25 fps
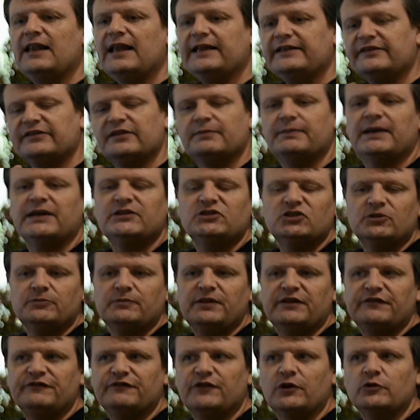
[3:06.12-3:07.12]
Let's
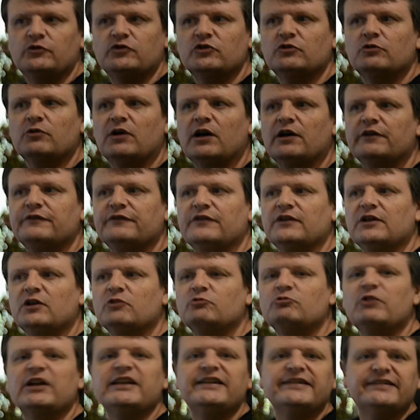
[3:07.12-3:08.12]
imagine we're
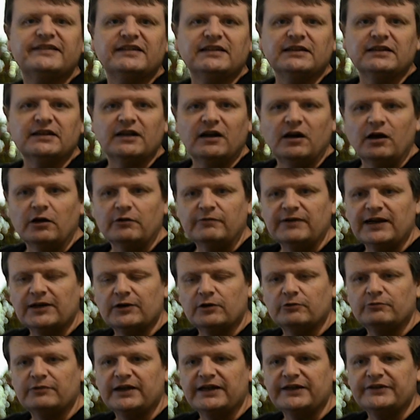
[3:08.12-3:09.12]
photographing a racing car
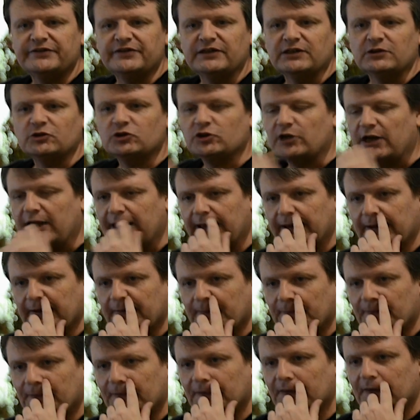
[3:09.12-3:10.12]
around a racing
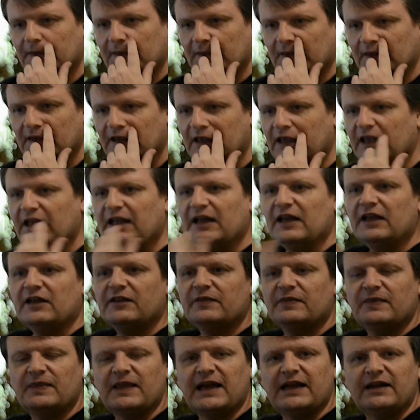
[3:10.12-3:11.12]
track.
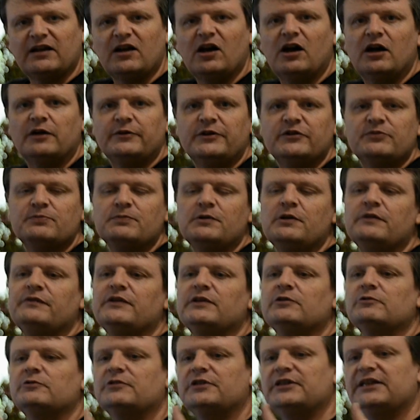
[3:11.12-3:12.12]
That car is
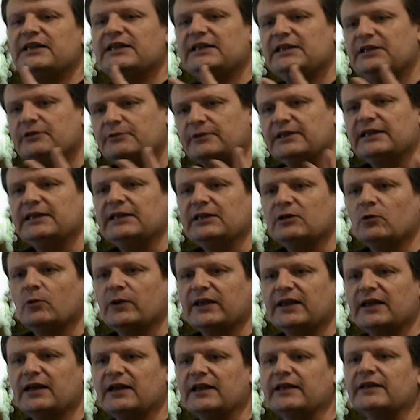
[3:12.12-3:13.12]
moving really
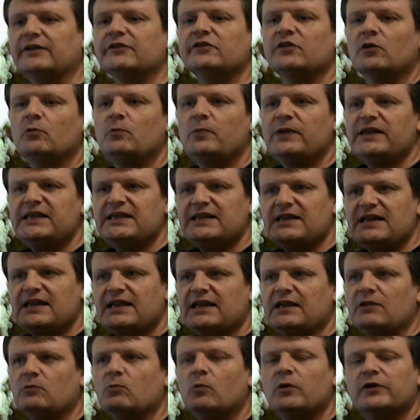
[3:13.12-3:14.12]
quickly, so we
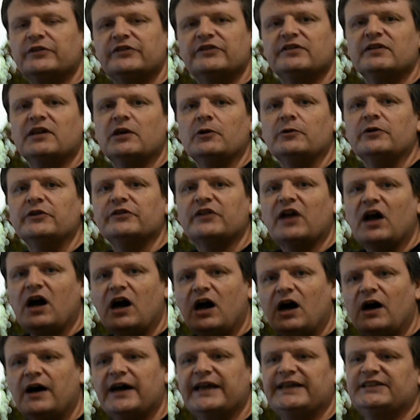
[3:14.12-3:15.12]
need what's known as
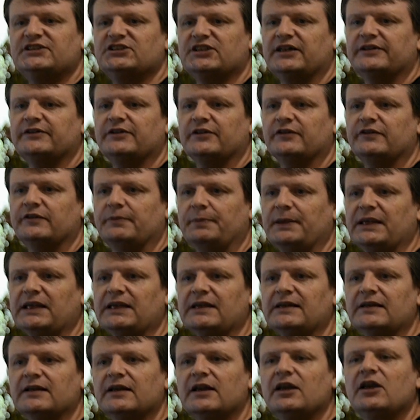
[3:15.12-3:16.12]
a high shutter
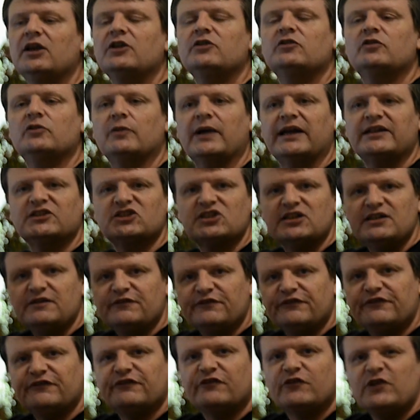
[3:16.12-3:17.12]
speed to
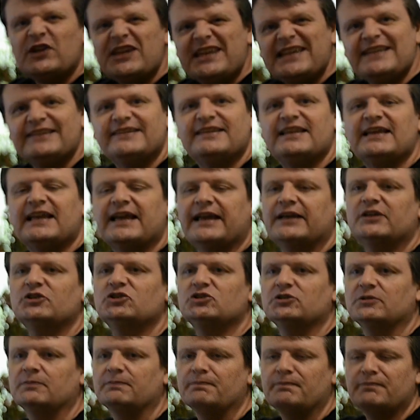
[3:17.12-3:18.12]
actually freeze the
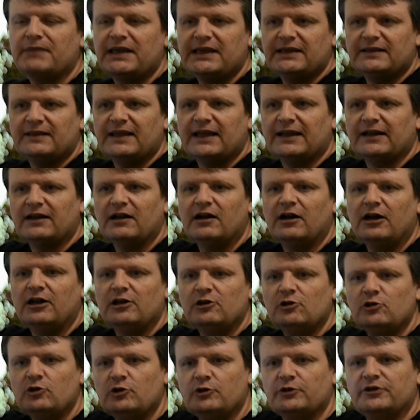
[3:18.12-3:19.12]
action, make that
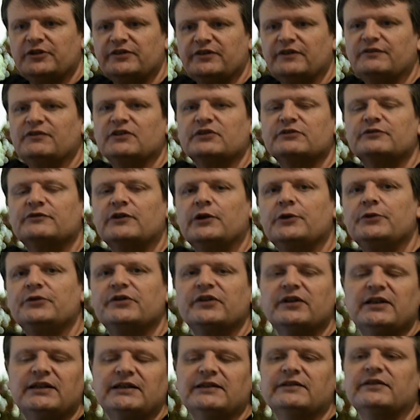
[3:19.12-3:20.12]
car look as if it's
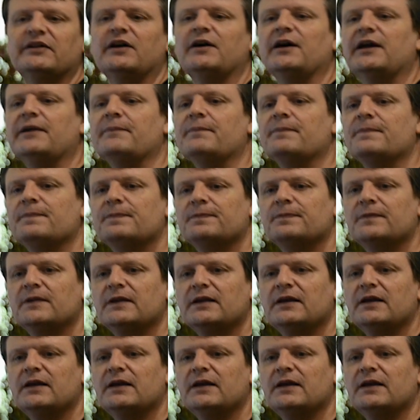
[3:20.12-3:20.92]
frozen in time.